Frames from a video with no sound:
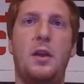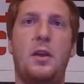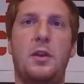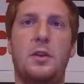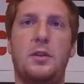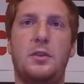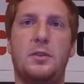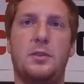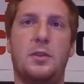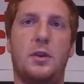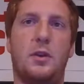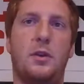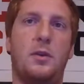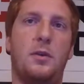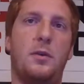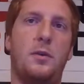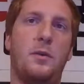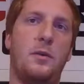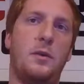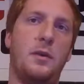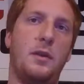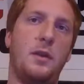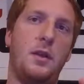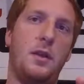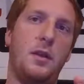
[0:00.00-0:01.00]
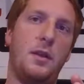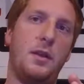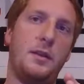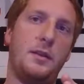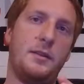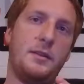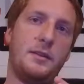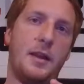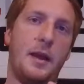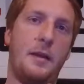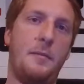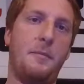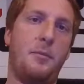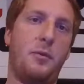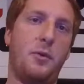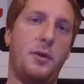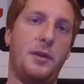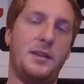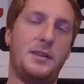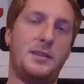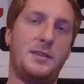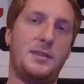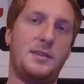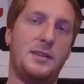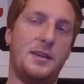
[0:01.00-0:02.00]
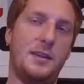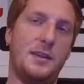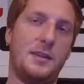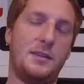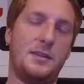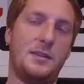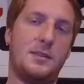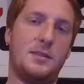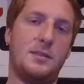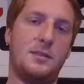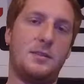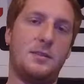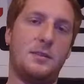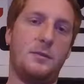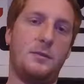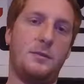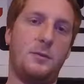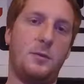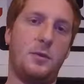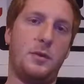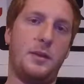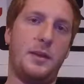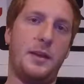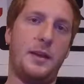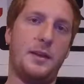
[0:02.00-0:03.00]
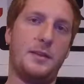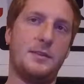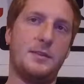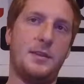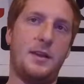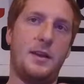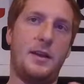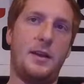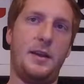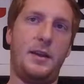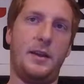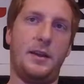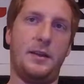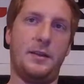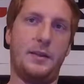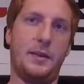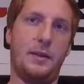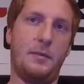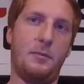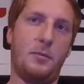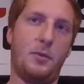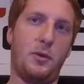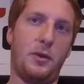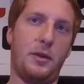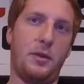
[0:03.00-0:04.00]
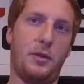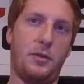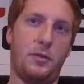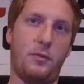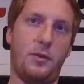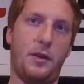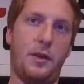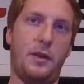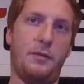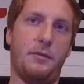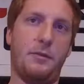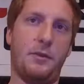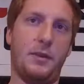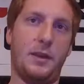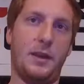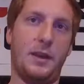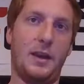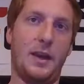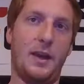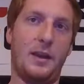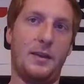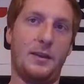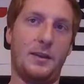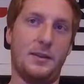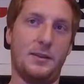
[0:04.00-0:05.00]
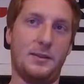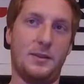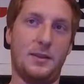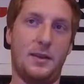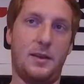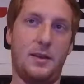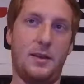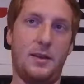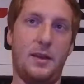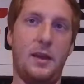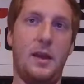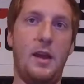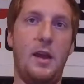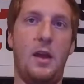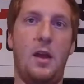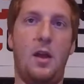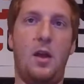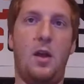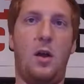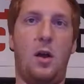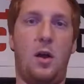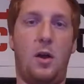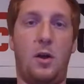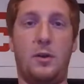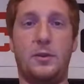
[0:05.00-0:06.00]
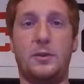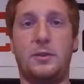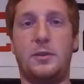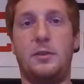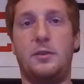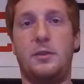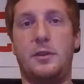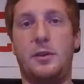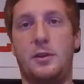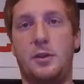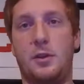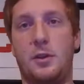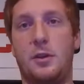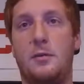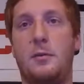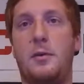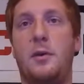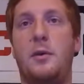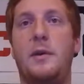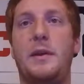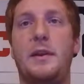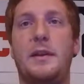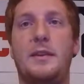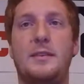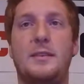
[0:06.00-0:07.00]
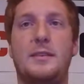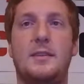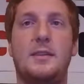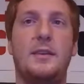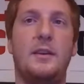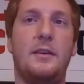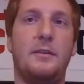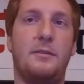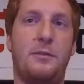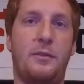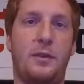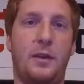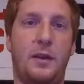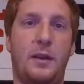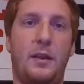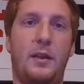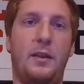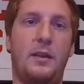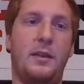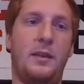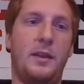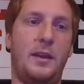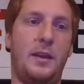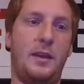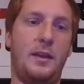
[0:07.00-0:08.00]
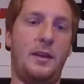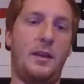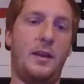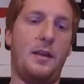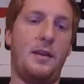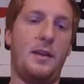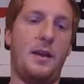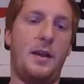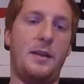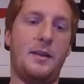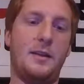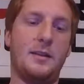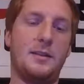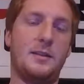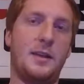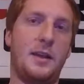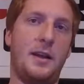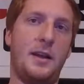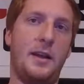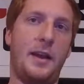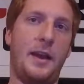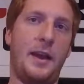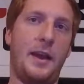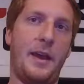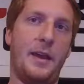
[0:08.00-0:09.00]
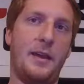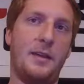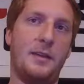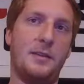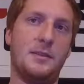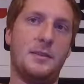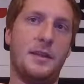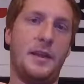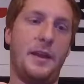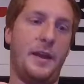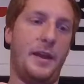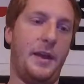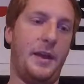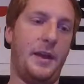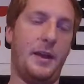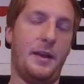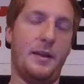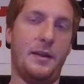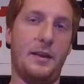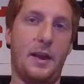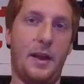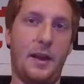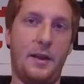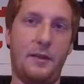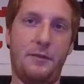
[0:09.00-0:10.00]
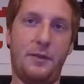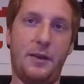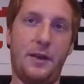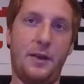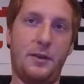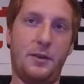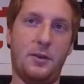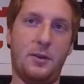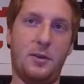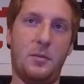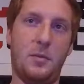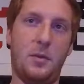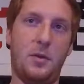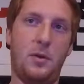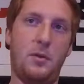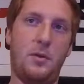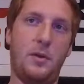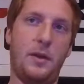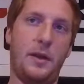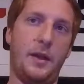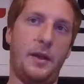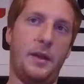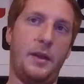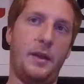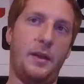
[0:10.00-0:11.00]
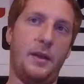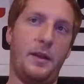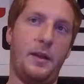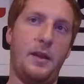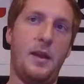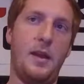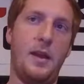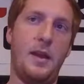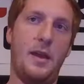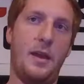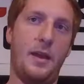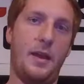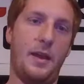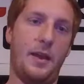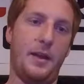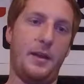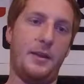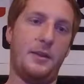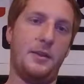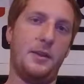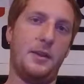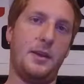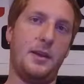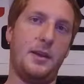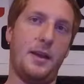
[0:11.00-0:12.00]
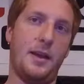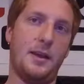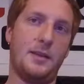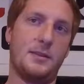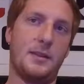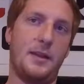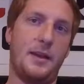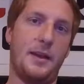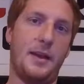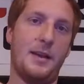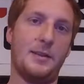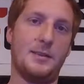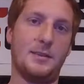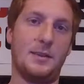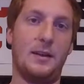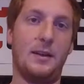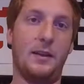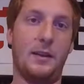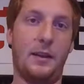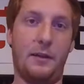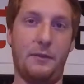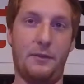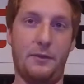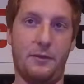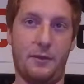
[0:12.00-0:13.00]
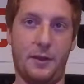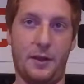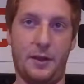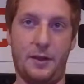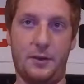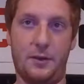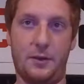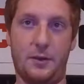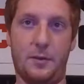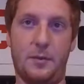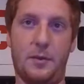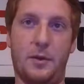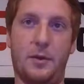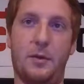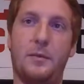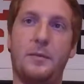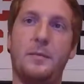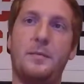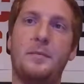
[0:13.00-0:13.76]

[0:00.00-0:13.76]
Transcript: So 10.6 for the SI and 10.3 for the non-SI. Also, the turbo is different. The non-SI has a 9-vane turbo, and the SI has an 11-vane turbo.